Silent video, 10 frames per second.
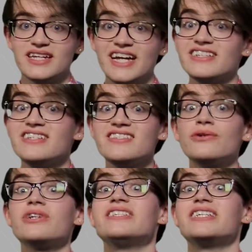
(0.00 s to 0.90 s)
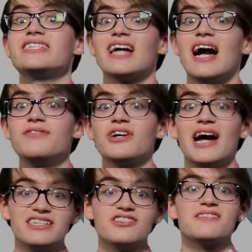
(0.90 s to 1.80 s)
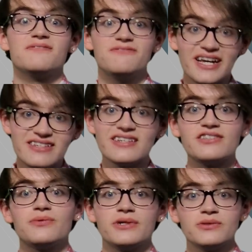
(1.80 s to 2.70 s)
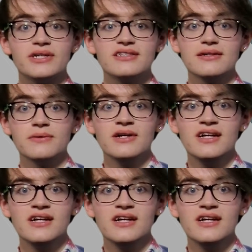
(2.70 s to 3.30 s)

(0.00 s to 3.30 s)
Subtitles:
it is a good idea to have your actors facing toward the window,